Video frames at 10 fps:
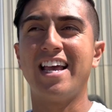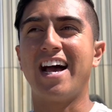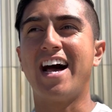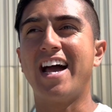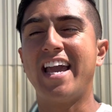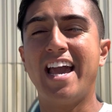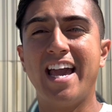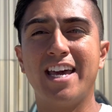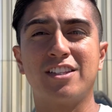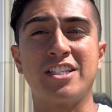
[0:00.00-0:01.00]
I
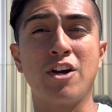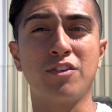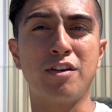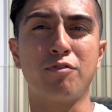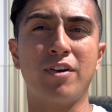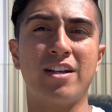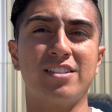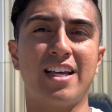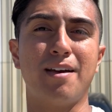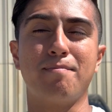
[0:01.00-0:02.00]
had TRD friends
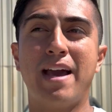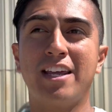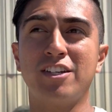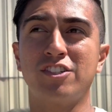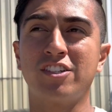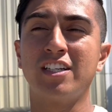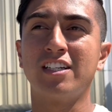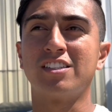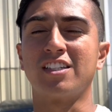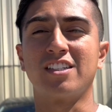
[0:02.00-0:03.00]
that managed
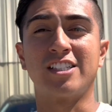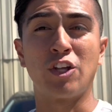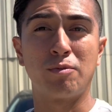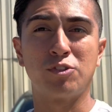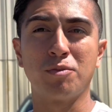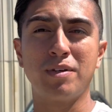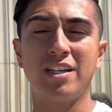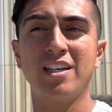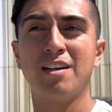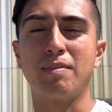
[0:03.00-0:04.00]
to sell them to
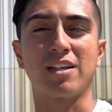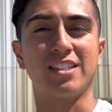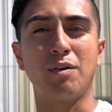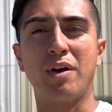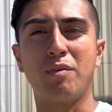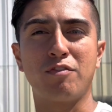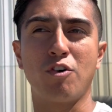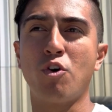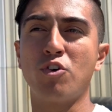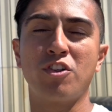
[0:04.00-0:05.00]
me because they went with a
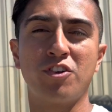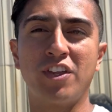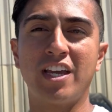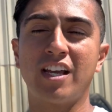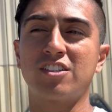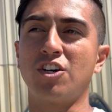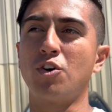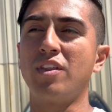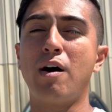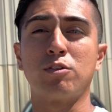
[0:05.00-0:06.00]
whole nother thing,
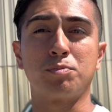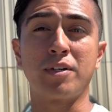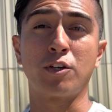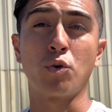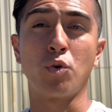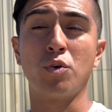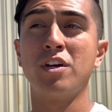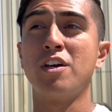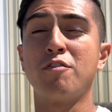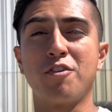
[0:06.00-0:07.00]
so that was pretty cool
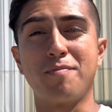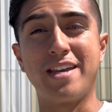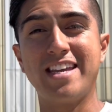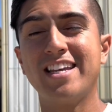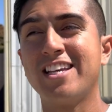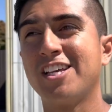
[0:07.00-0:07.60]
for me.